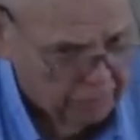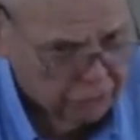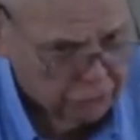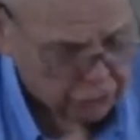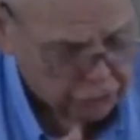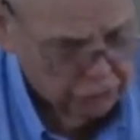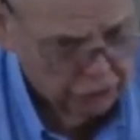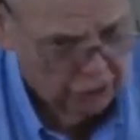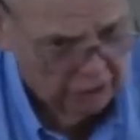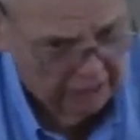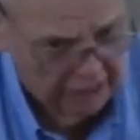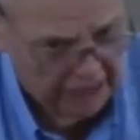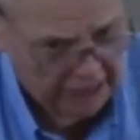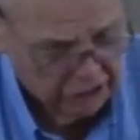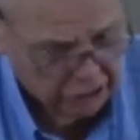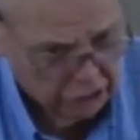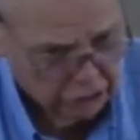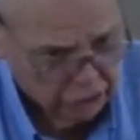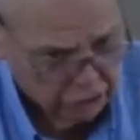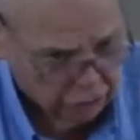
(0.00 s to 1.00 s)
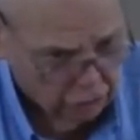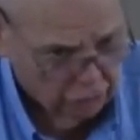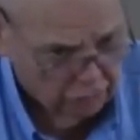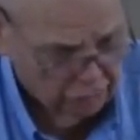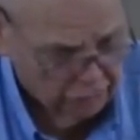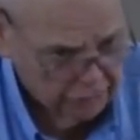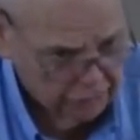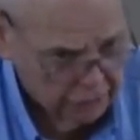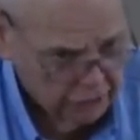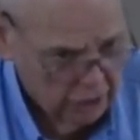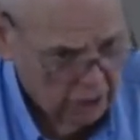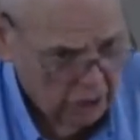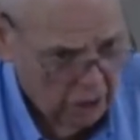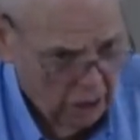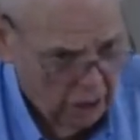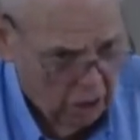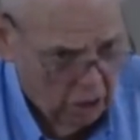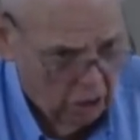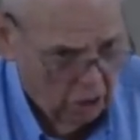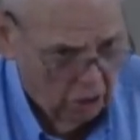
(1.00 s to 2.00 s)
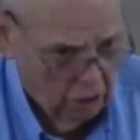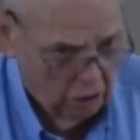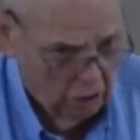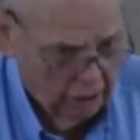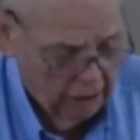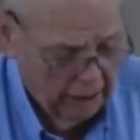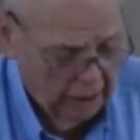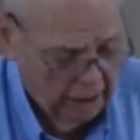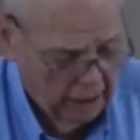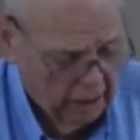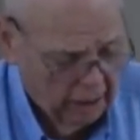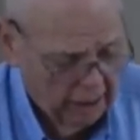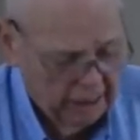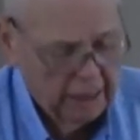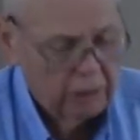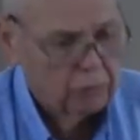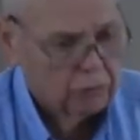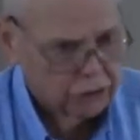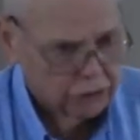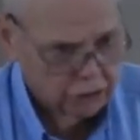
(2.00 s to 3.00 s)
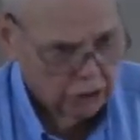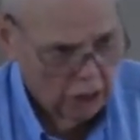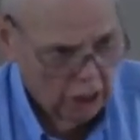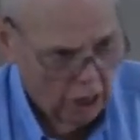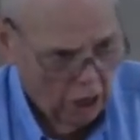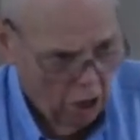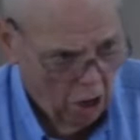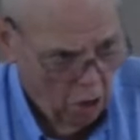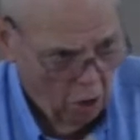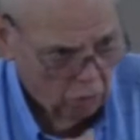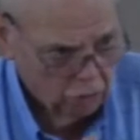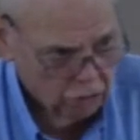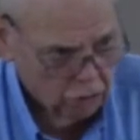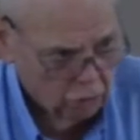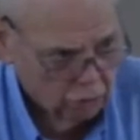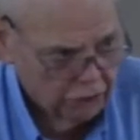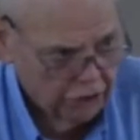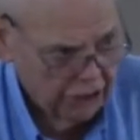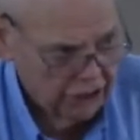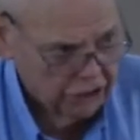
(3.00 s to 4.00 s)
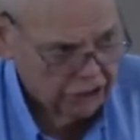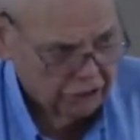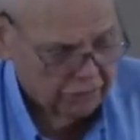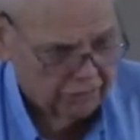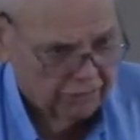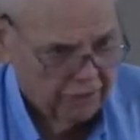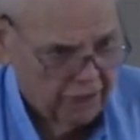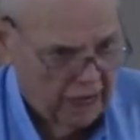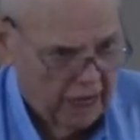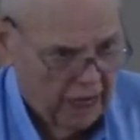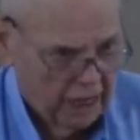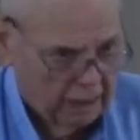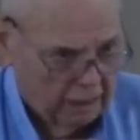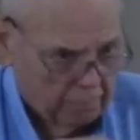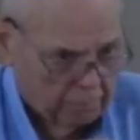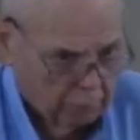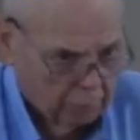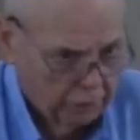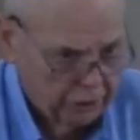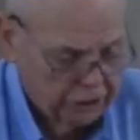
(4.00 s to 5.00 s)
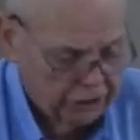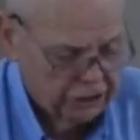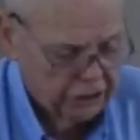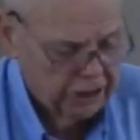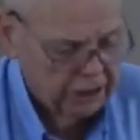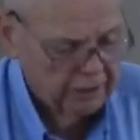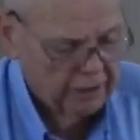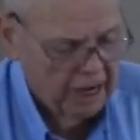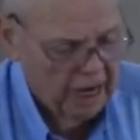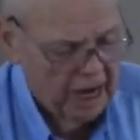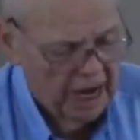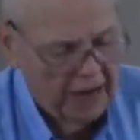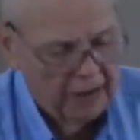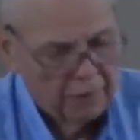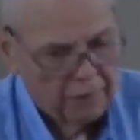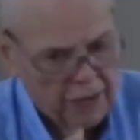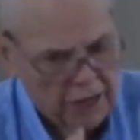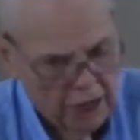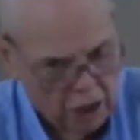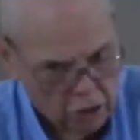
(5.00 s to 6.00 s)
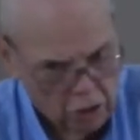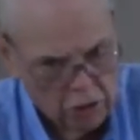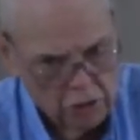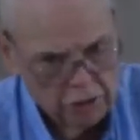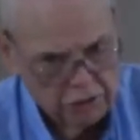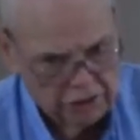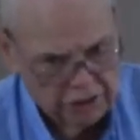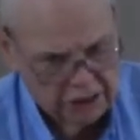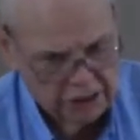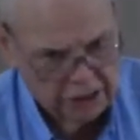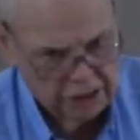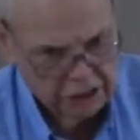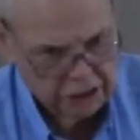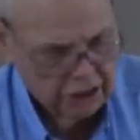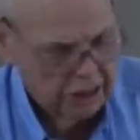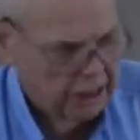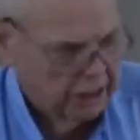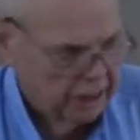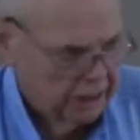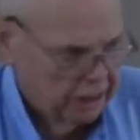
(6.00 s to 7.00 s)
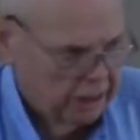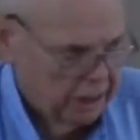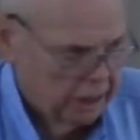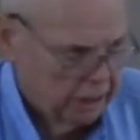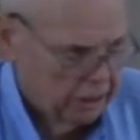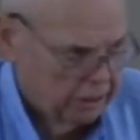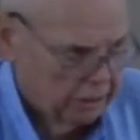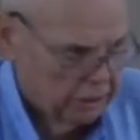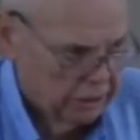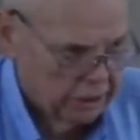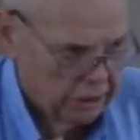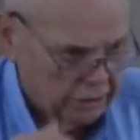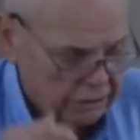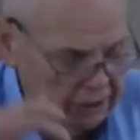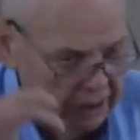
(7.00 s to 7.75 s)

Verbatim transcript: as, uh, as a servant, uh, uh, he was also testifying and preaching, and they heard this and they didn't